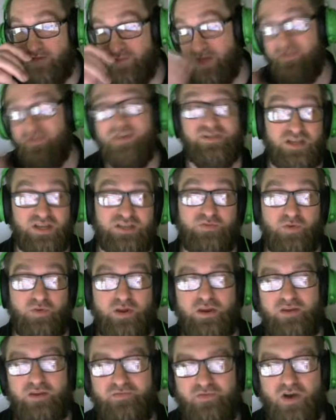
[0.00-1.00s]
Now this is pretty
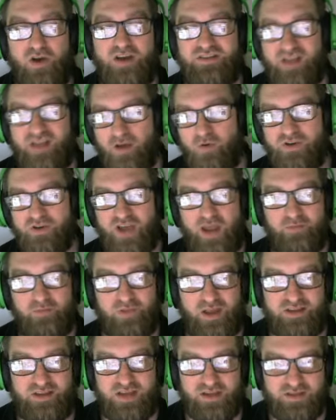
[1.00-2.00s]
good for us, and I wish I had
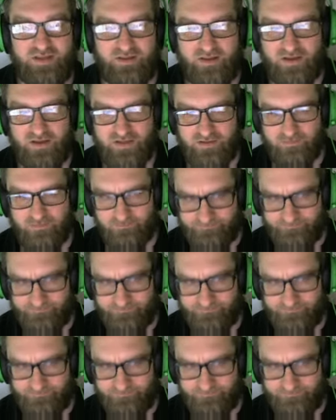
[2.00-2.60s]
play tested this